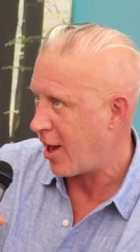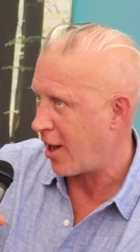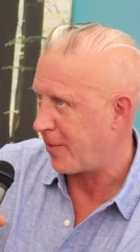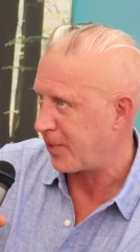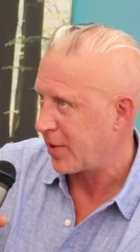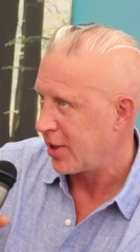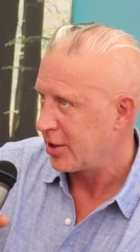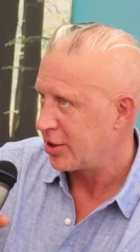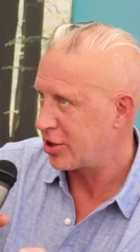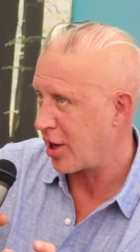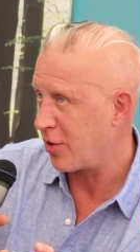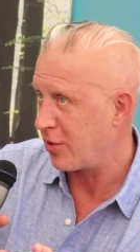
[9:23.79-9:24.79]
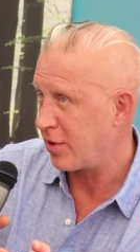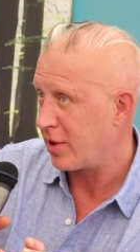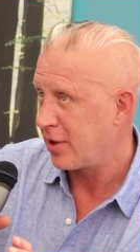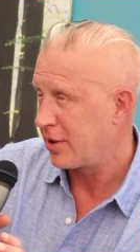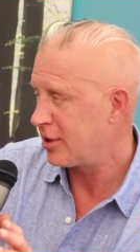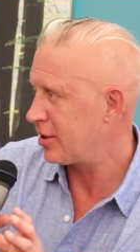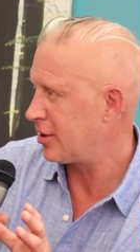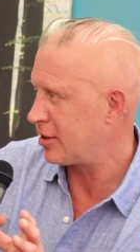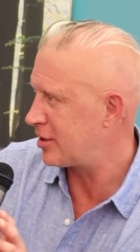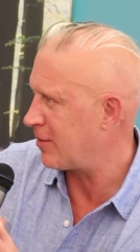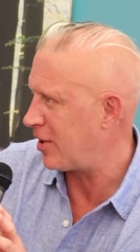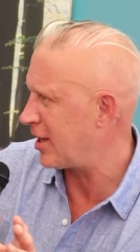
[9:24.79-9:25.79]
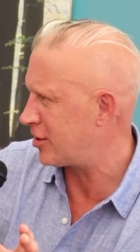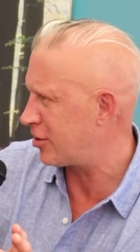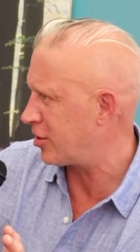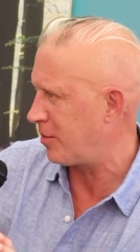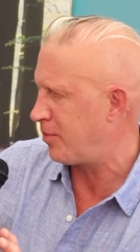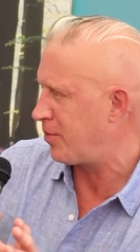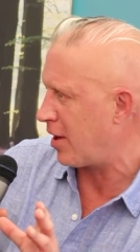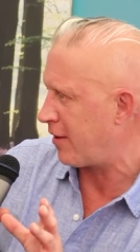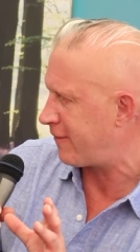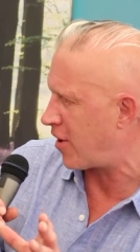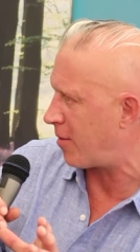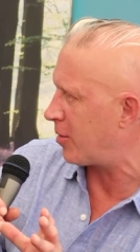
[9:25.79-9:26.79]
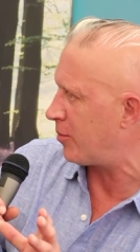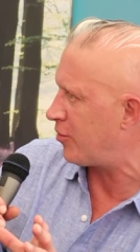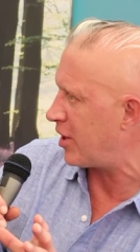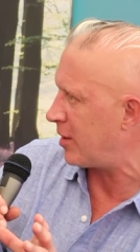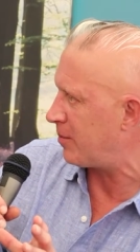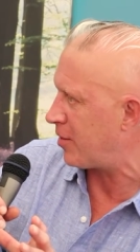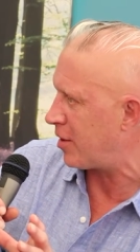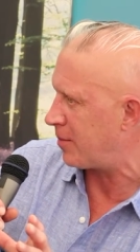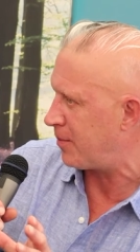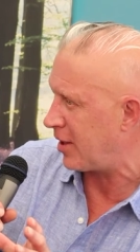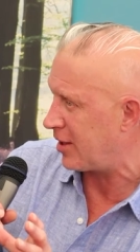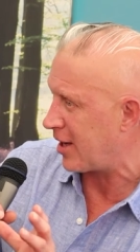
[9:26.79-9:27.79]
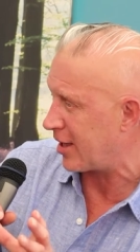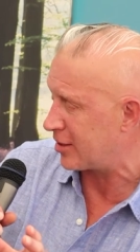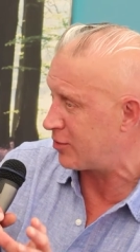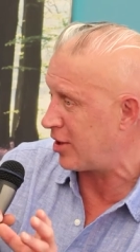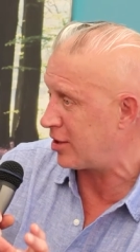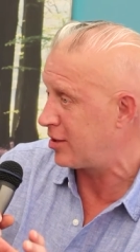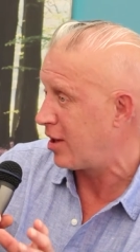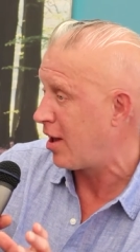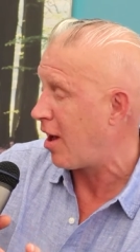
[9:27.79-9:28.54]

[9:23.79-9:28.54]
Let's look at the farmland breeding bird index, which